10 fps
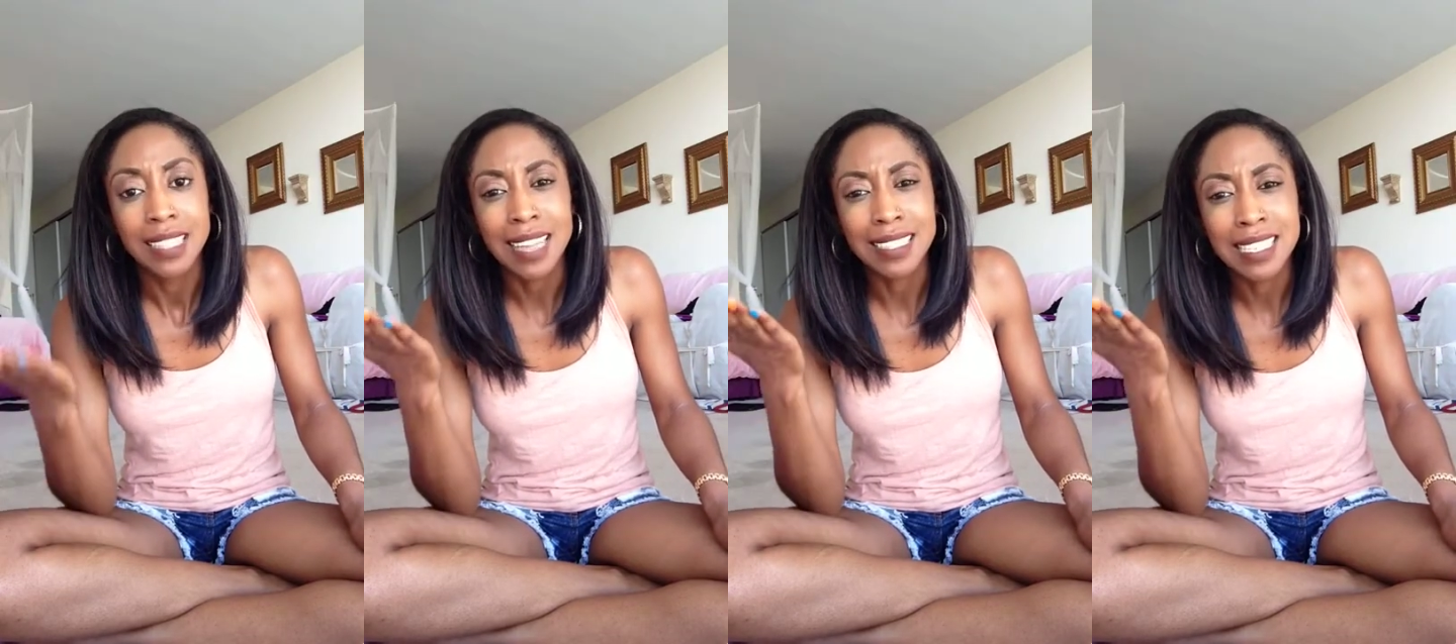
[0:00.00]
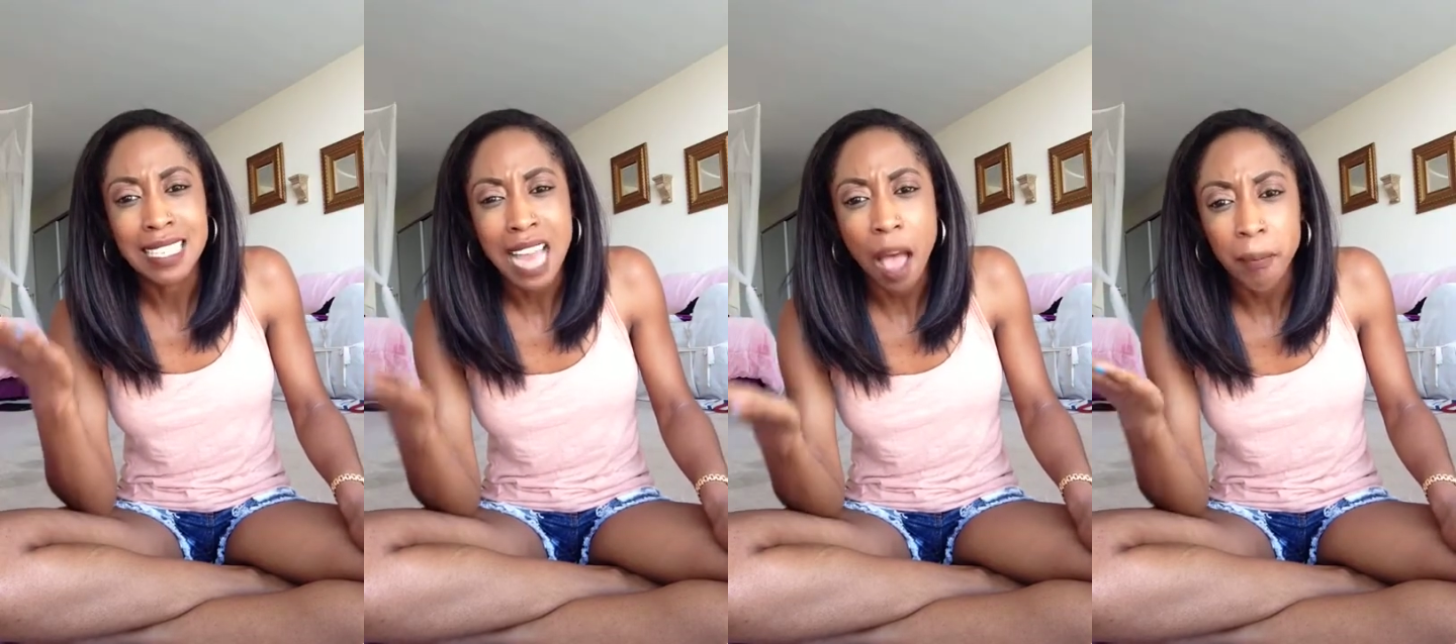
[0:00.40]
that does
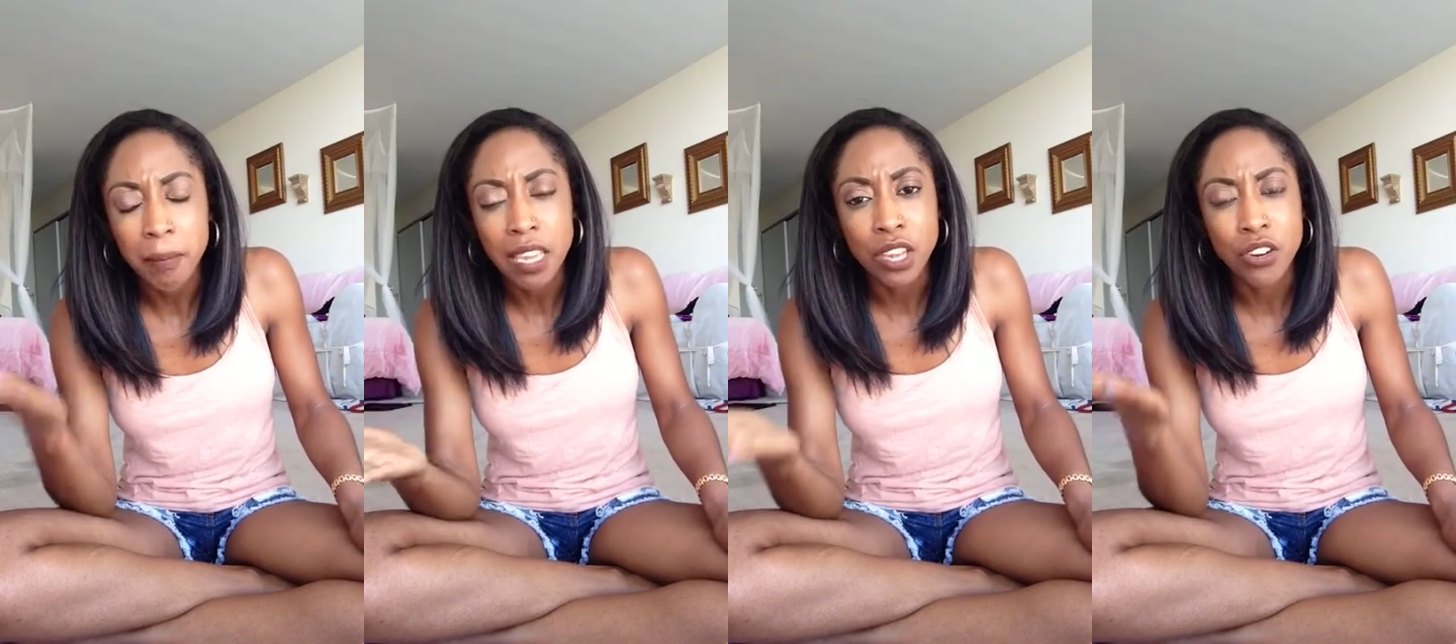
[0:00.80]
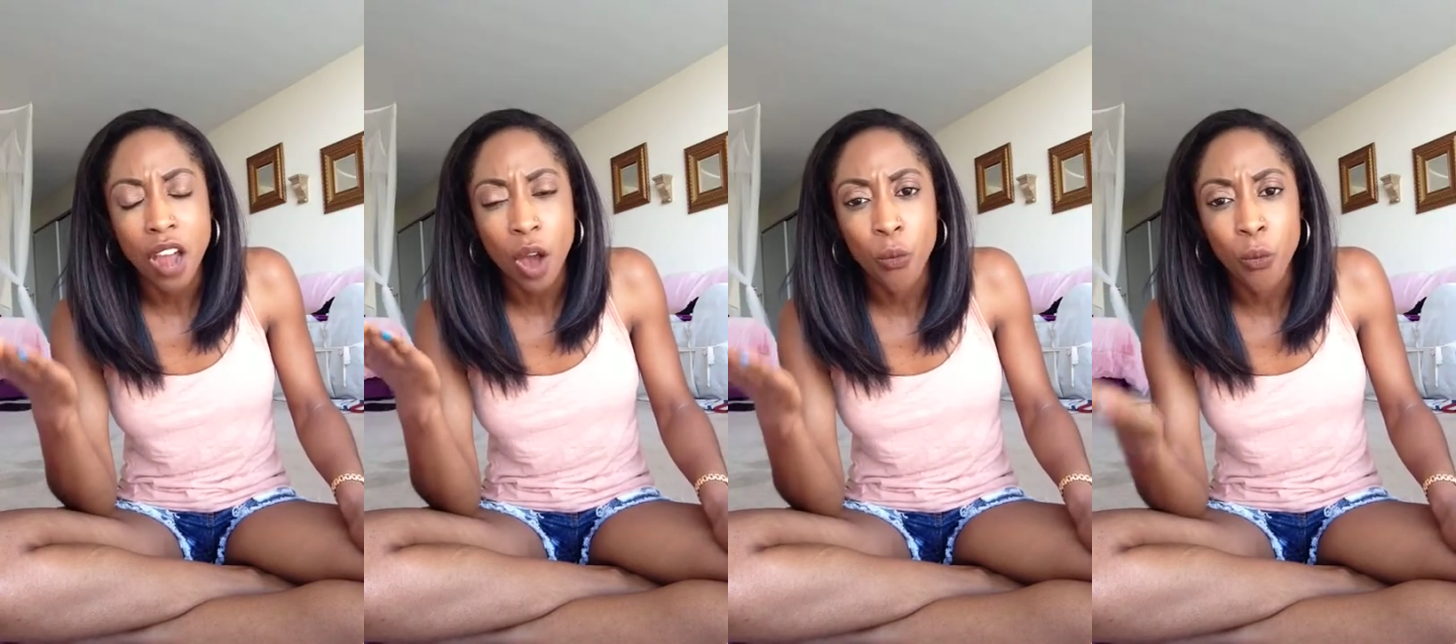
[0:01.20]
not mean you're
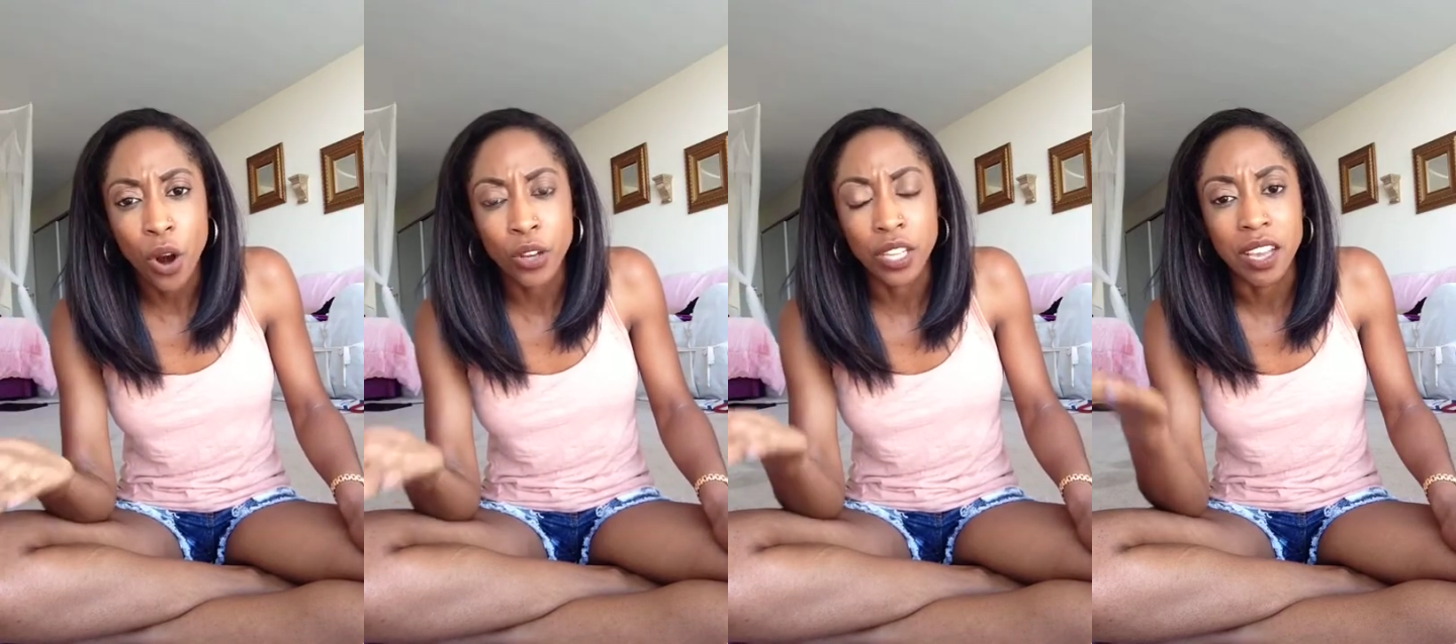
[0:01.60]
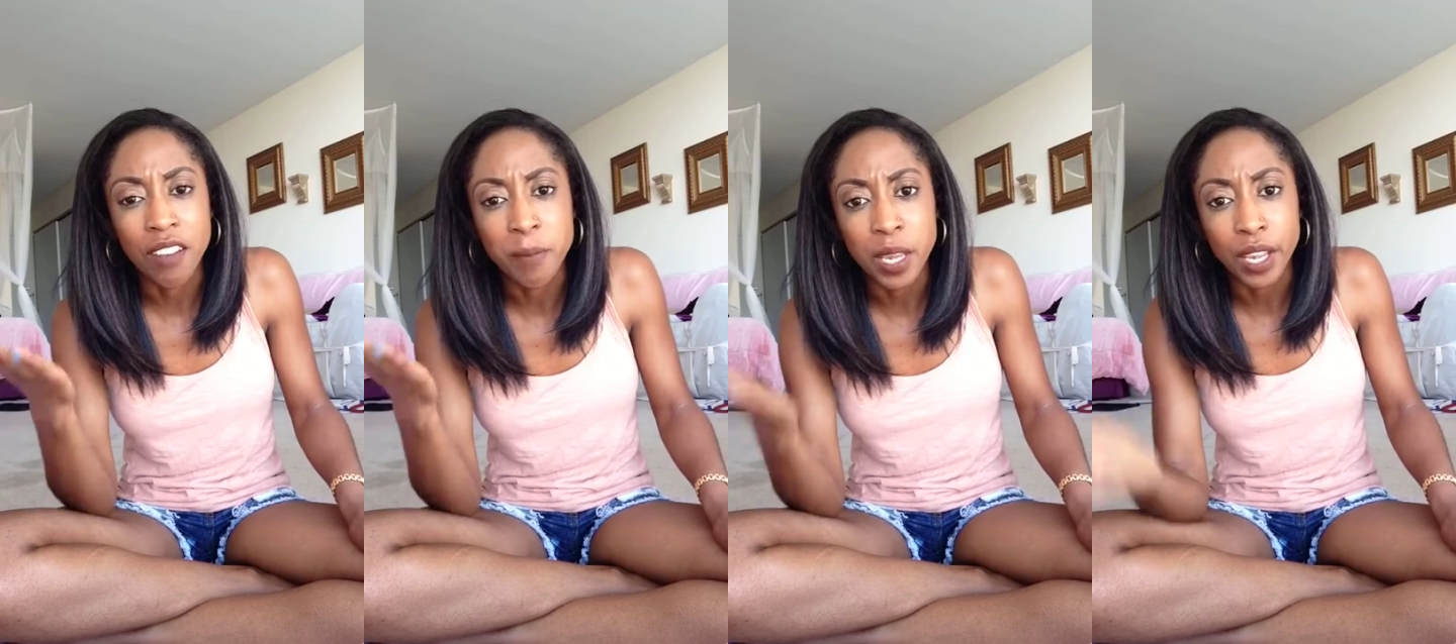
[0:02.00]
not worthy
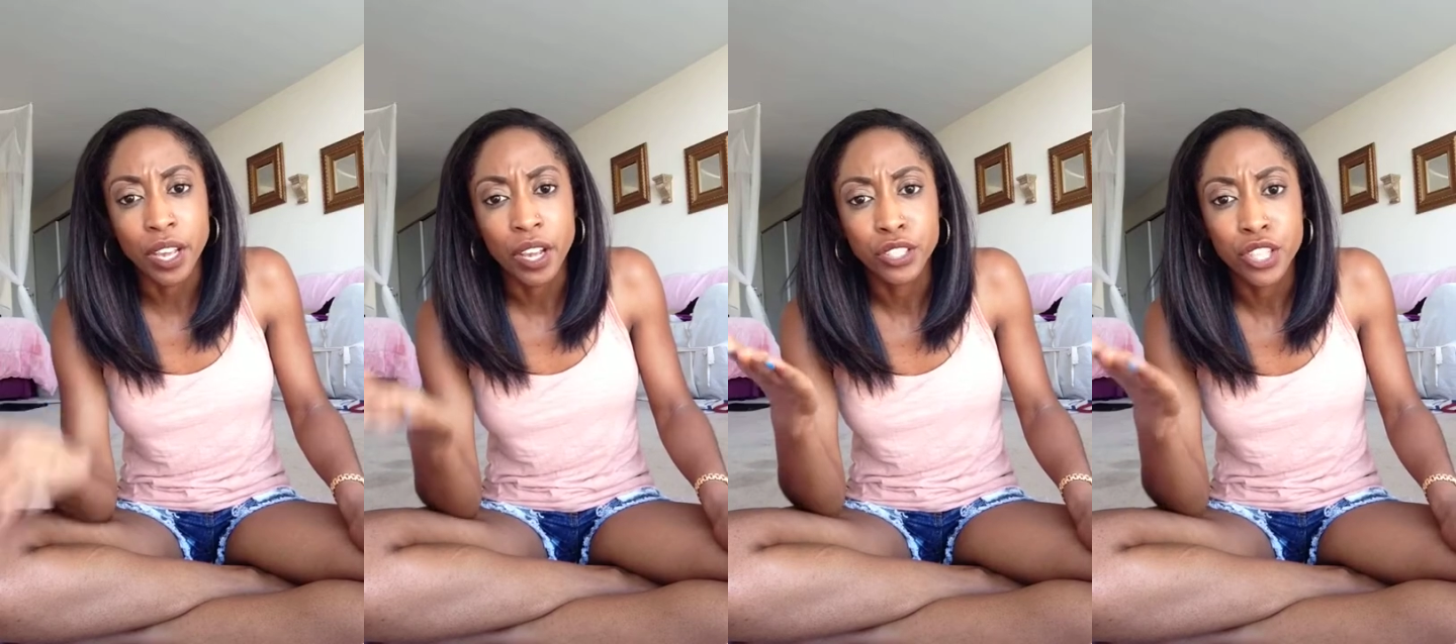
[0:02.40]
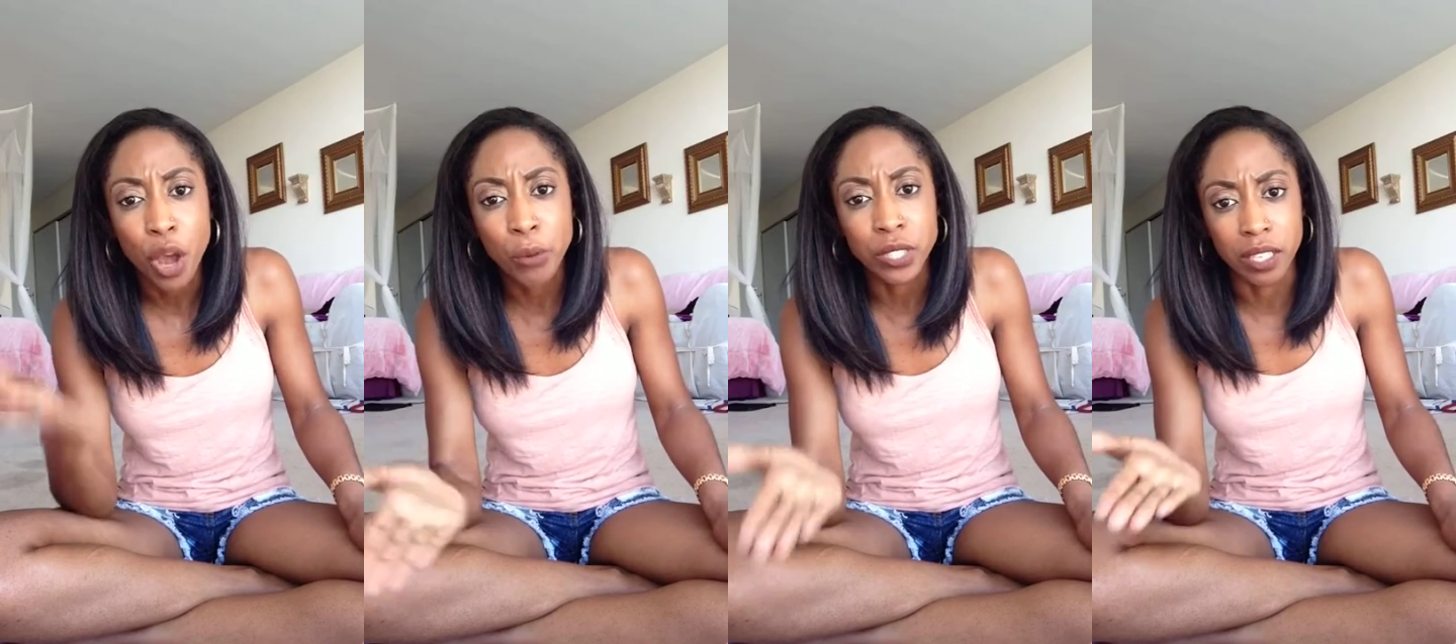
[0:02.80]
of being
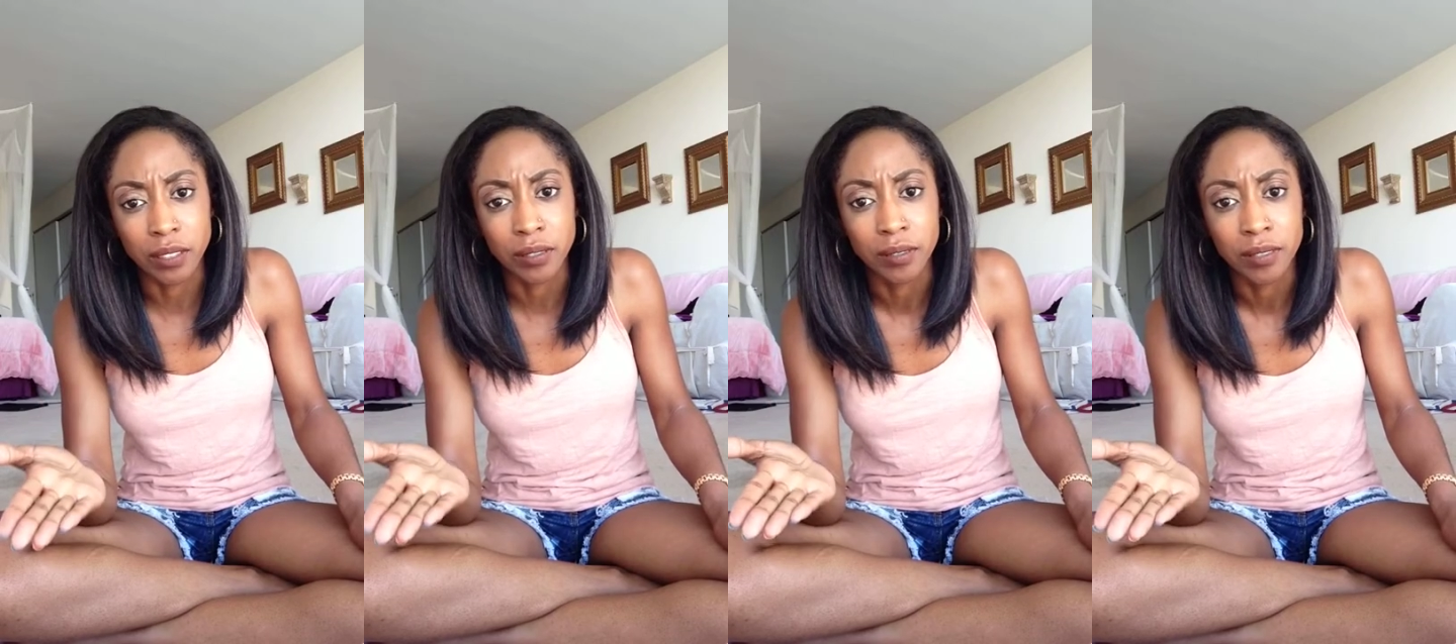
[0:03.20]
chosen.